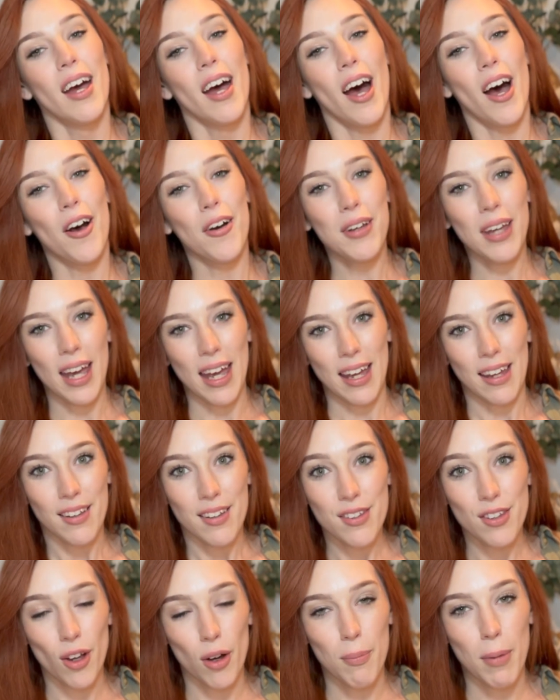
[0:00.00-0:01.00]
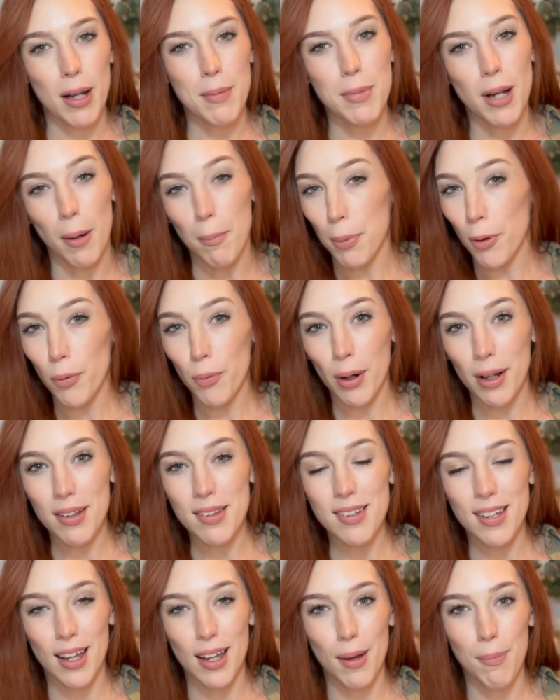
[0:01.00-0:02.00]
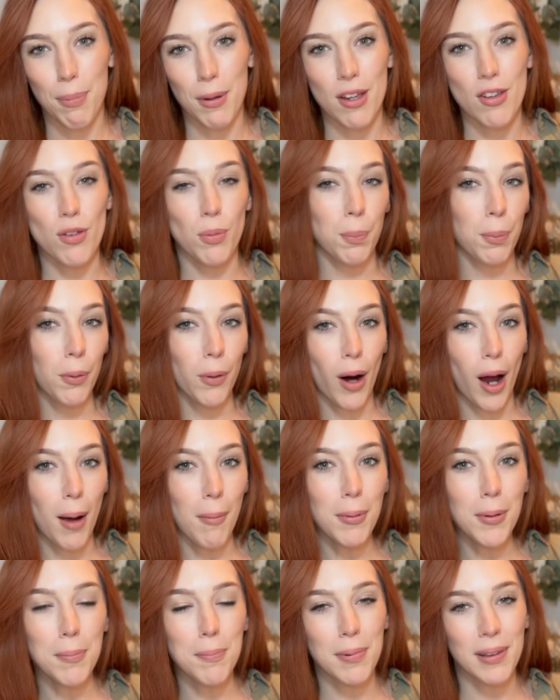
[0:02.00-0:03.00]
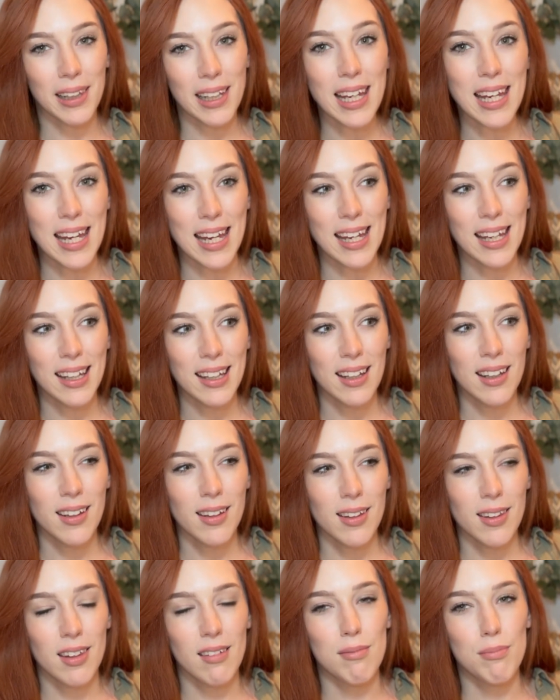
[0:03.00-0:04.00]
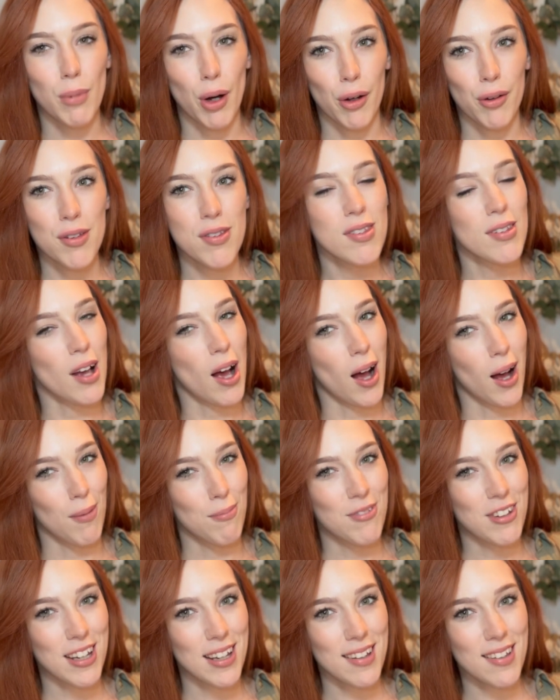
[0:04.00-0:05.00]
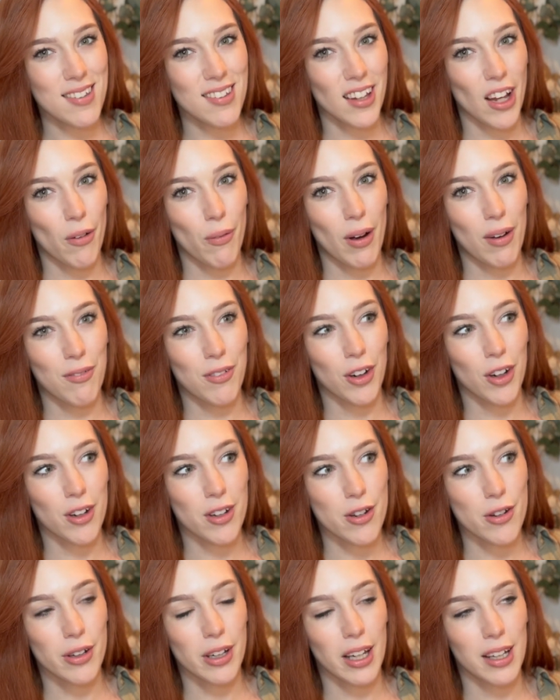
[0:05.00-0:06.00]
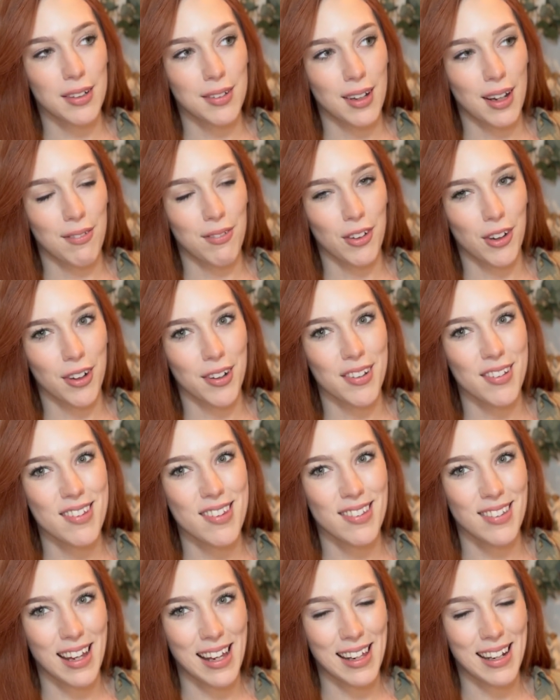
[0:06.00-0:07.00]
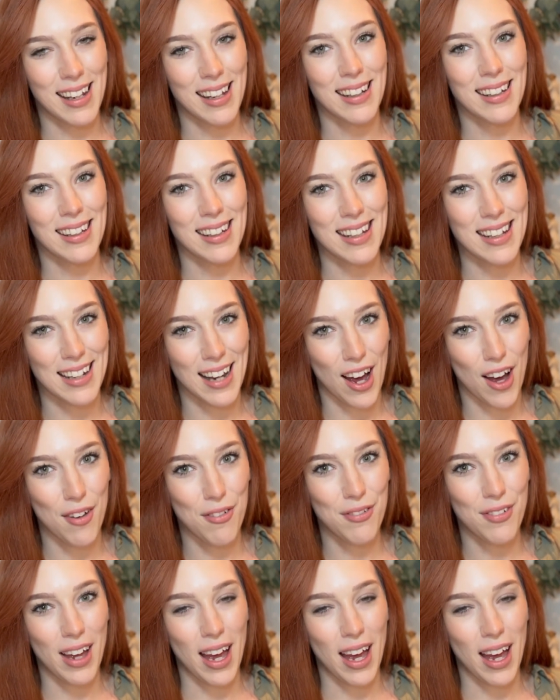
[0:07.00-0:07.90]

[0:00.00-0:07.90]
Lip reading: Okay, so my number one tip is probably the most obvious. However, you can never state it enough.